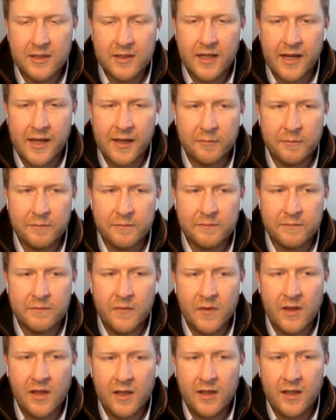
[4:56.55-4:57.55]
And
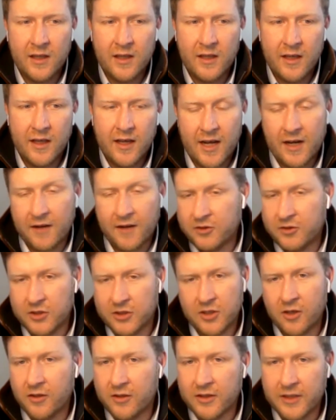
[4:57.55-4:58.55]
I've just
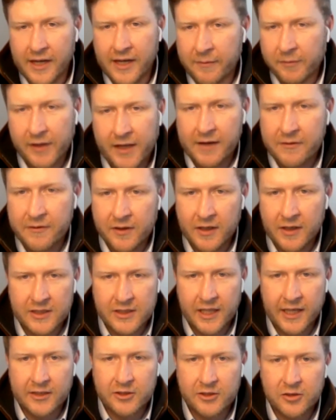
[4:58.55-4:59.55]
got the
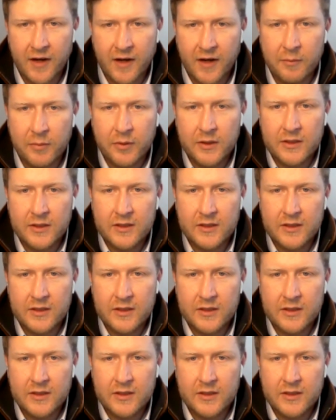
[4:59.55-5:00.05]
MK38 trap.